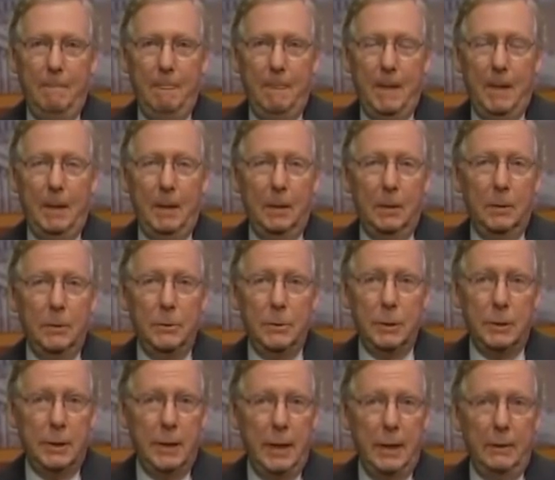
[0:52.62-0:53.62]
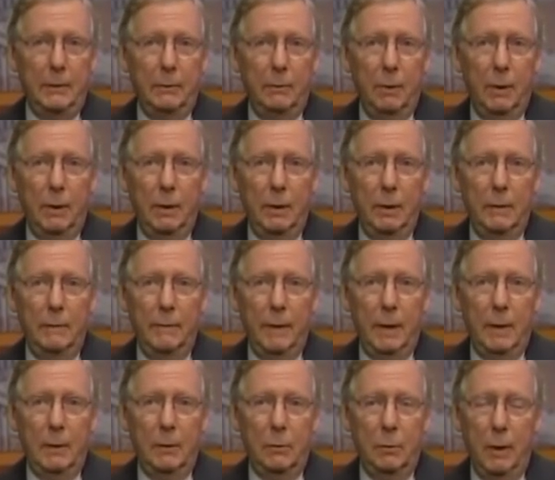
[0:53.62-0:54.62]
It includes a downgrading of
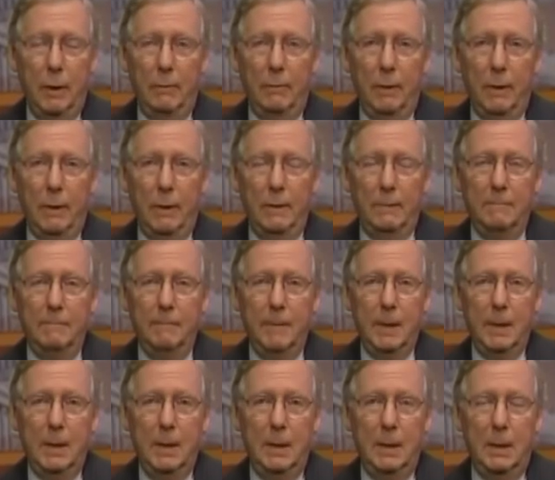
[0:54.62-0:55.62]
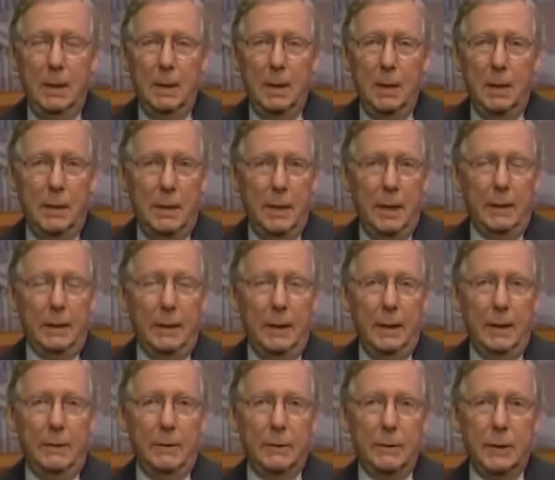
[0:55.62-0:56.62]
our credit rating, a debt
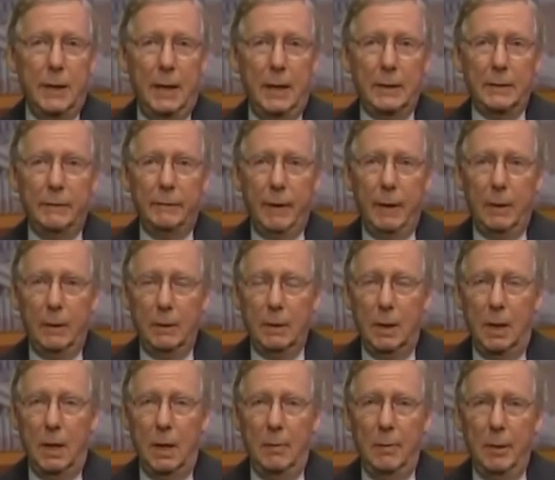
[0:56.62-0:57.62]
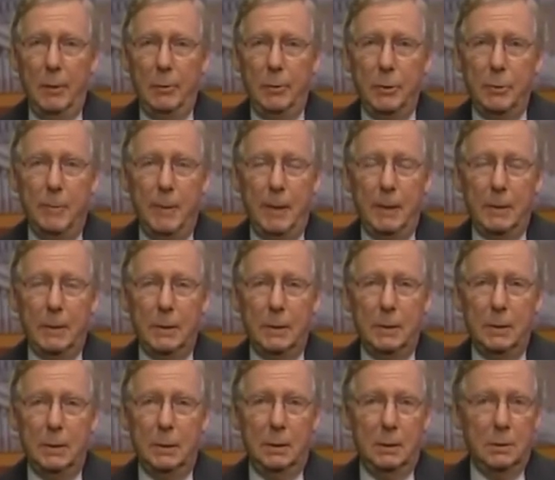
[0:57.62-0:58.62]
now the size of our economy, which makes
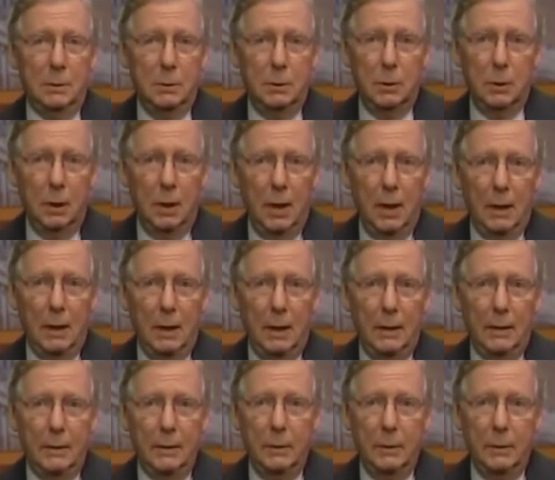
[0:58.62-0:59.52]
us look a lot like